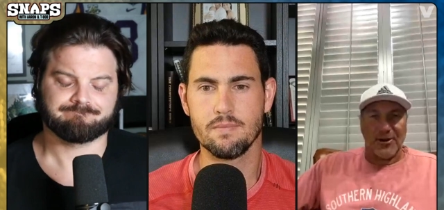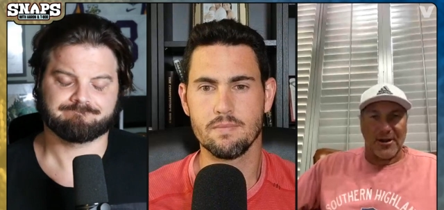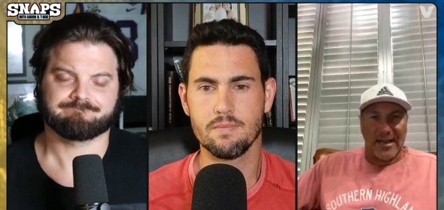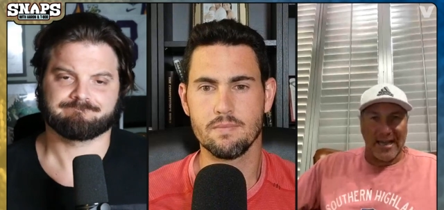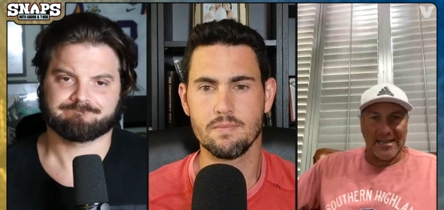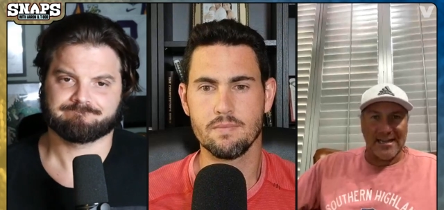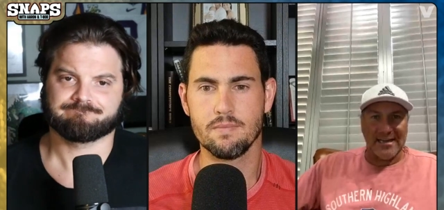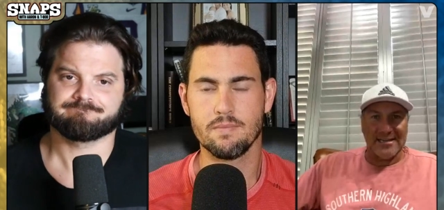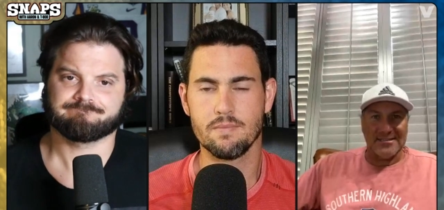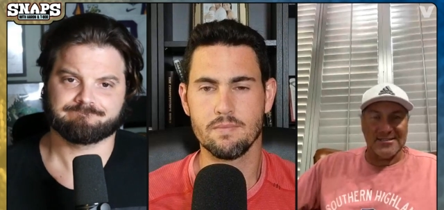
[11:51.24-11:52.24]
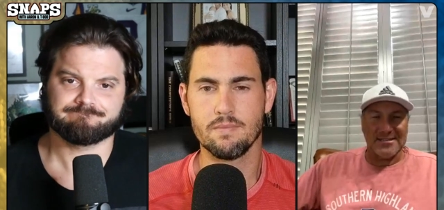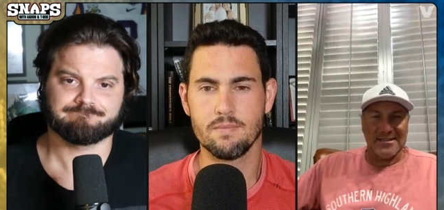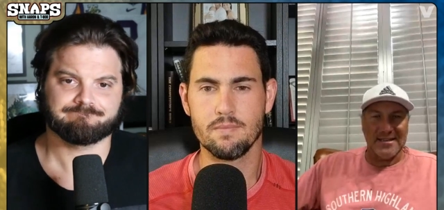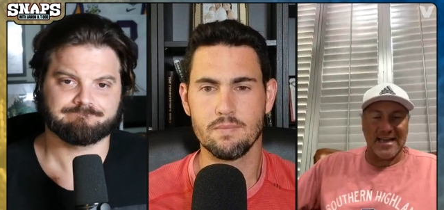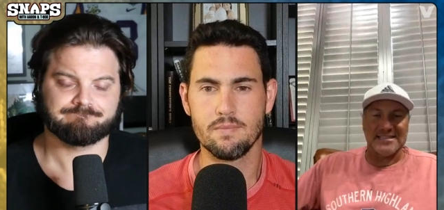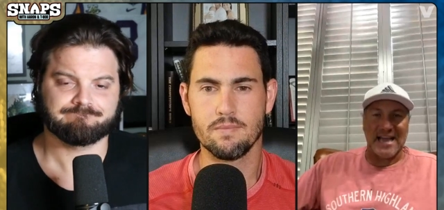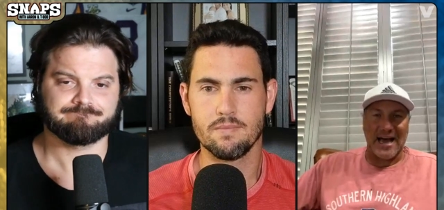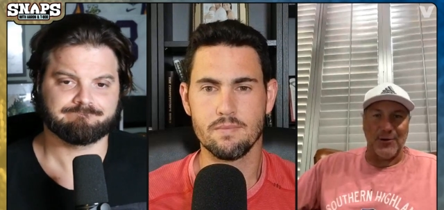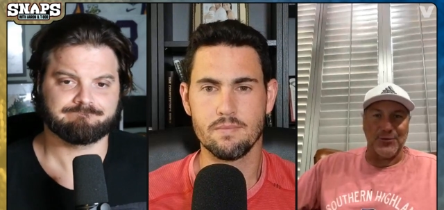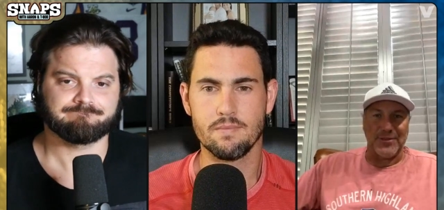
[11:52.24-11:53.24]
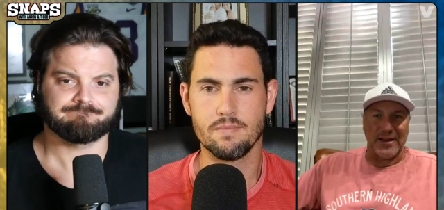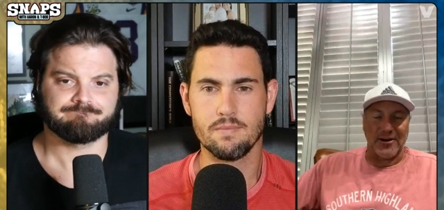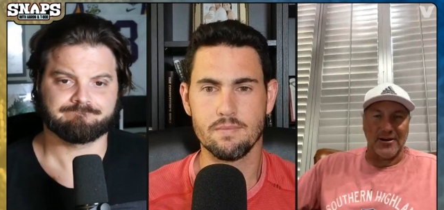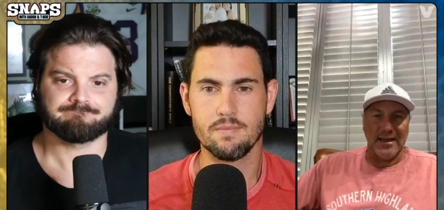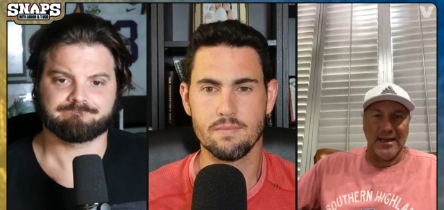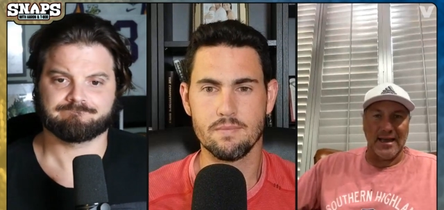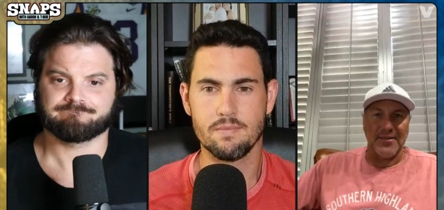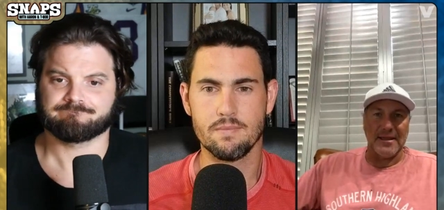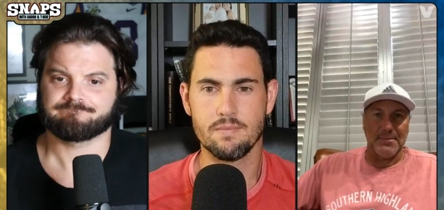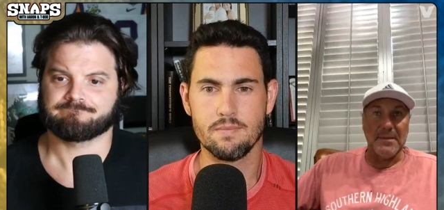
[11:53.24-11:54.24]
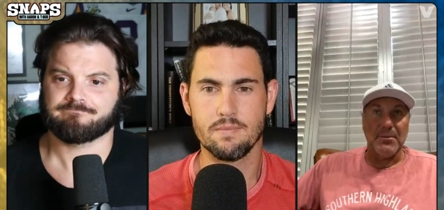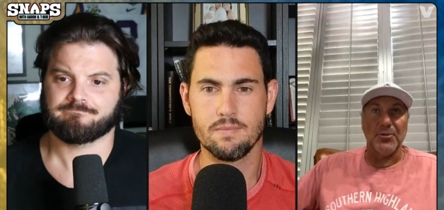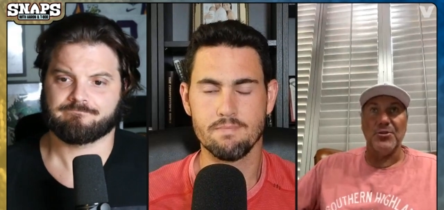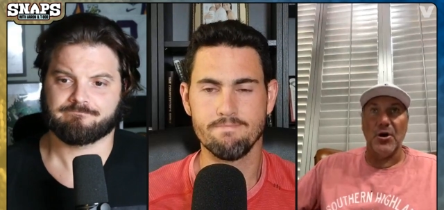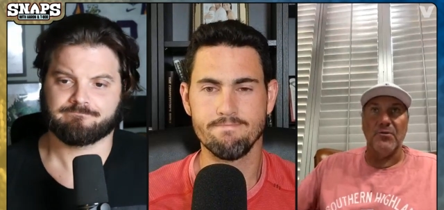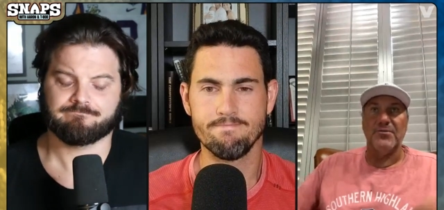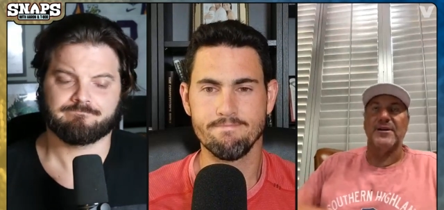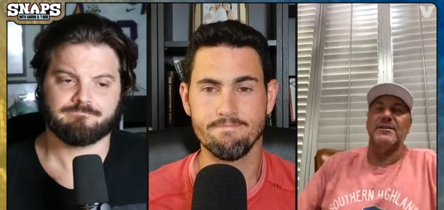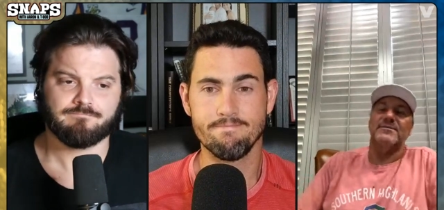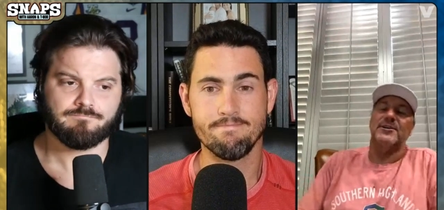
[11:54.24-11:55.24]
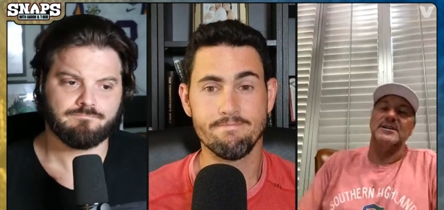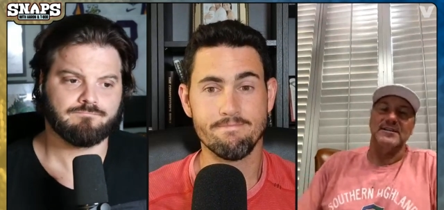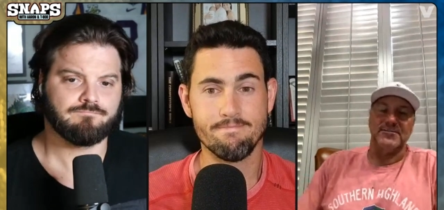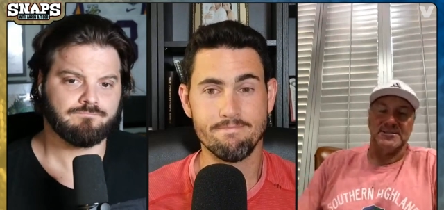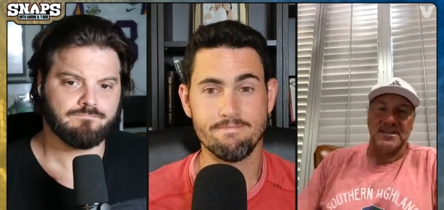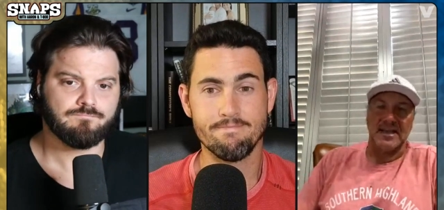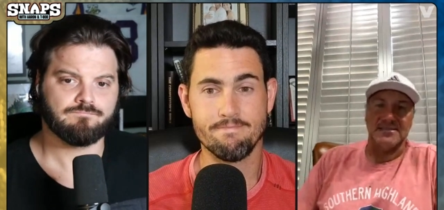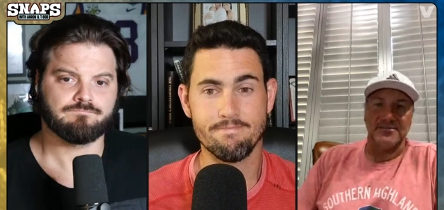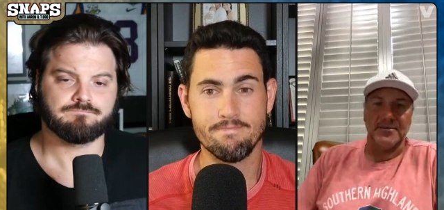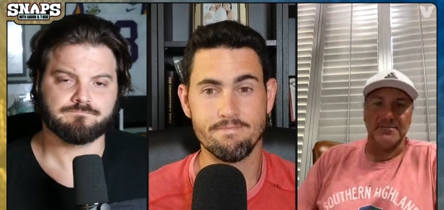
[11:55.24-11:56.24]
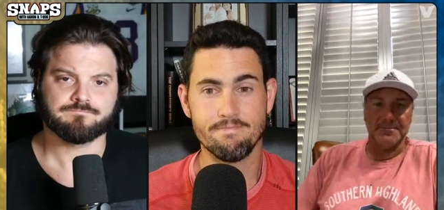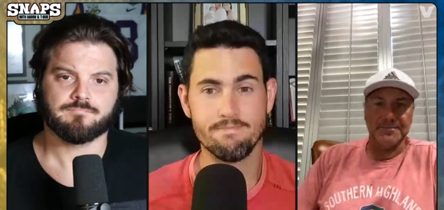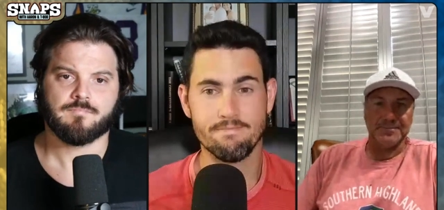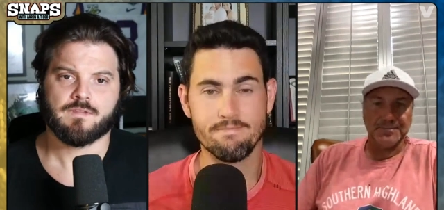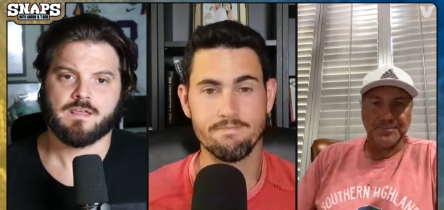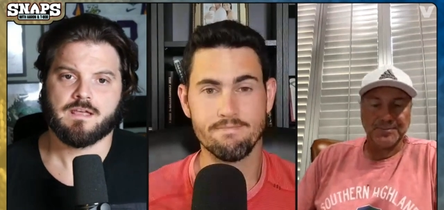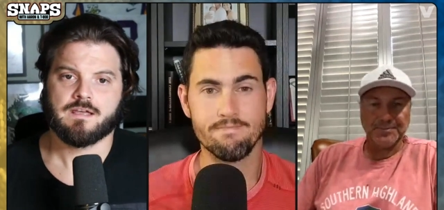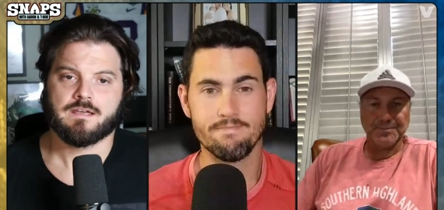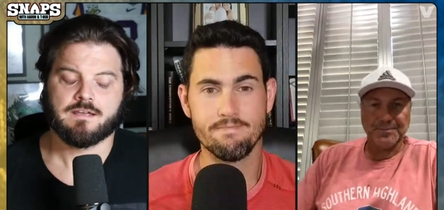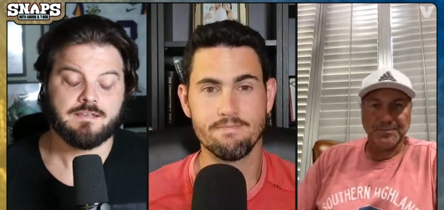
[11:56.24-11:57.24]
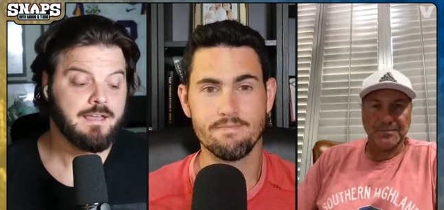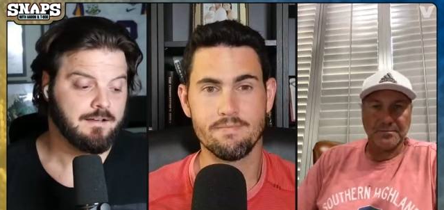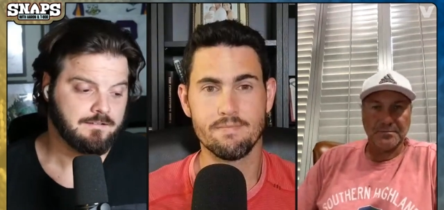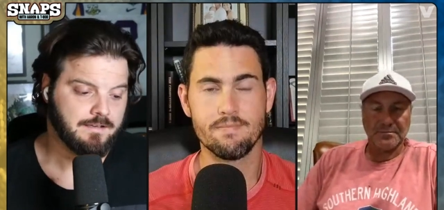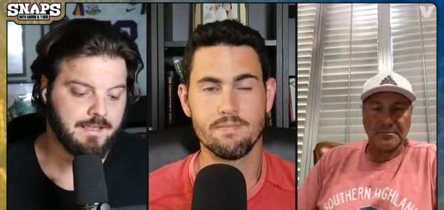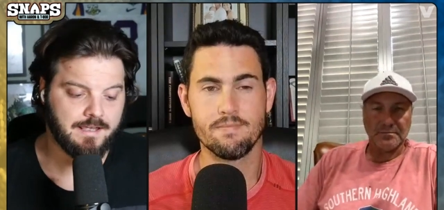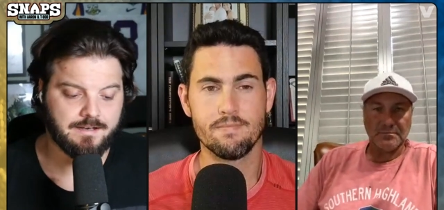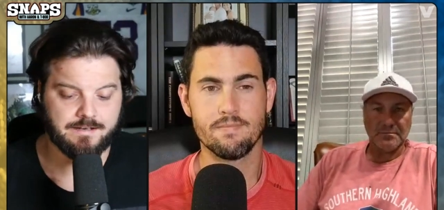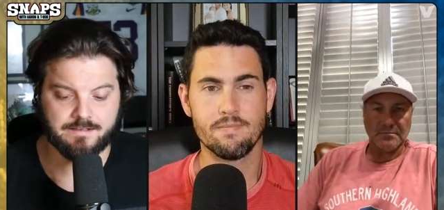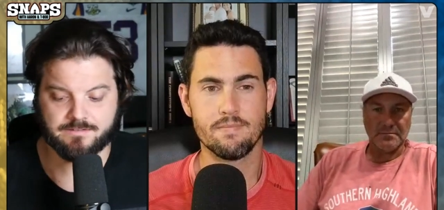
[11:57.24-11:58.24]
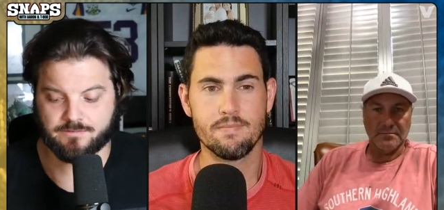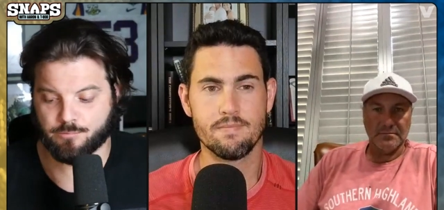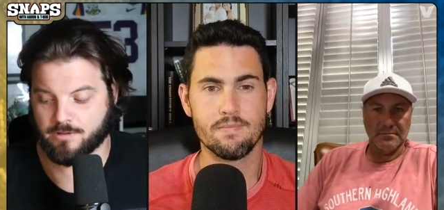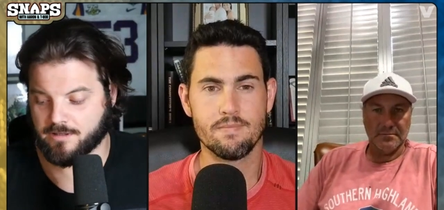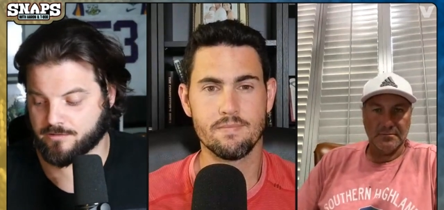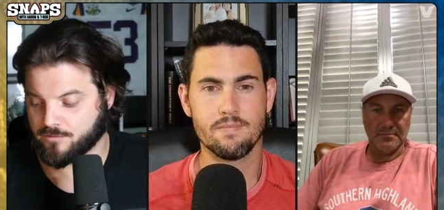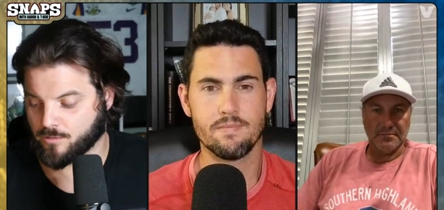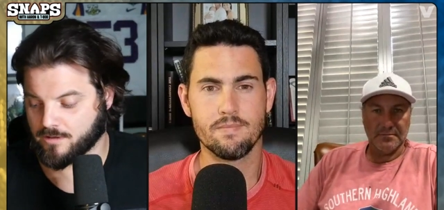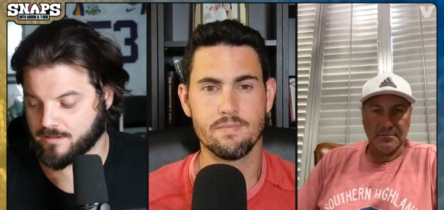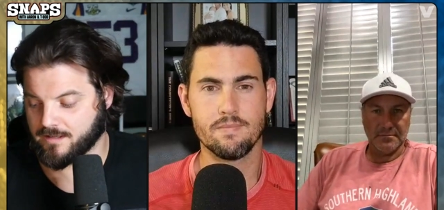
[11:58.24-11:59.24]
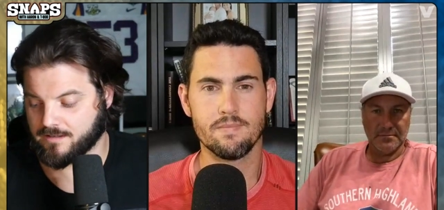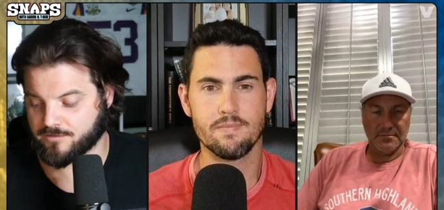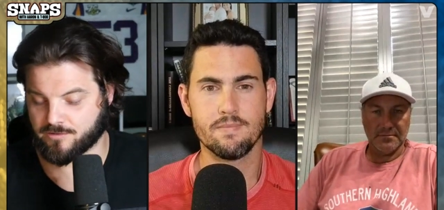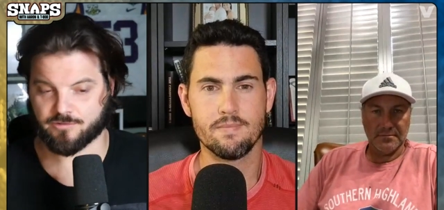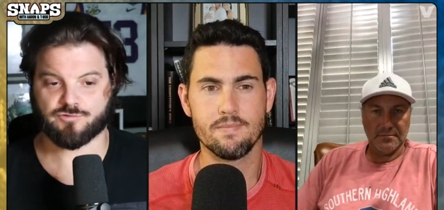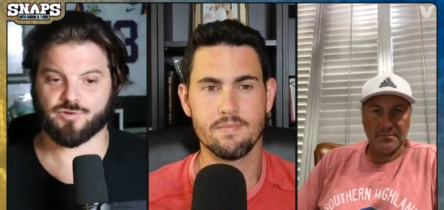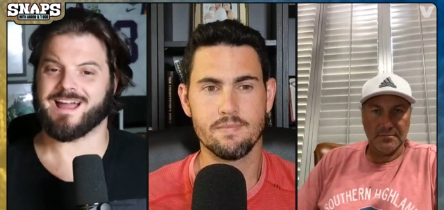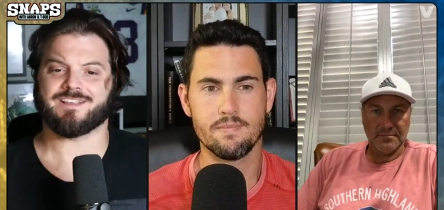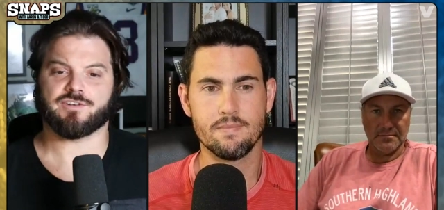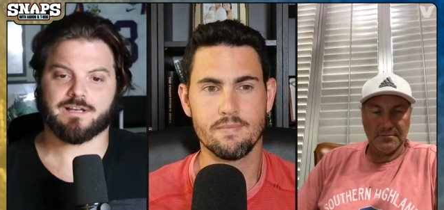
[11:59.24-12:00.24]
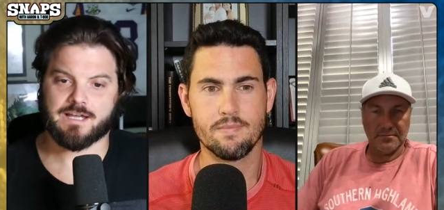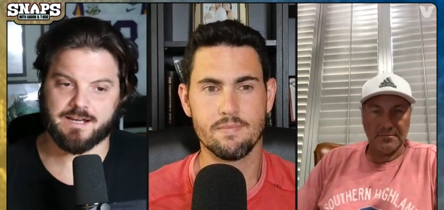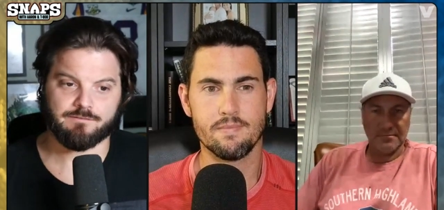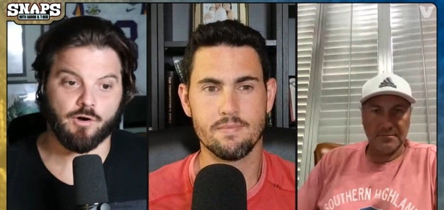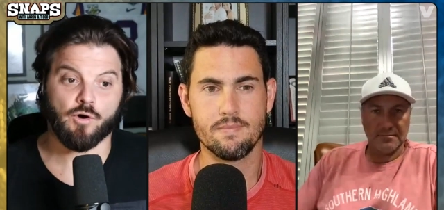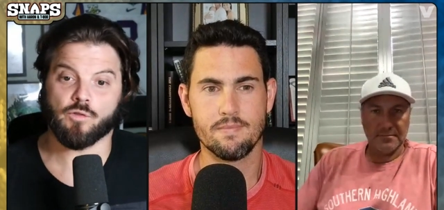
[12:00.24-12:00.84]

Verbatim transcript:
Speaker 1: Hernandez that's out there. And I think people know very, very different sides of them.
Speaker 2: Yeah. And it's really a story that is just tragic kind of all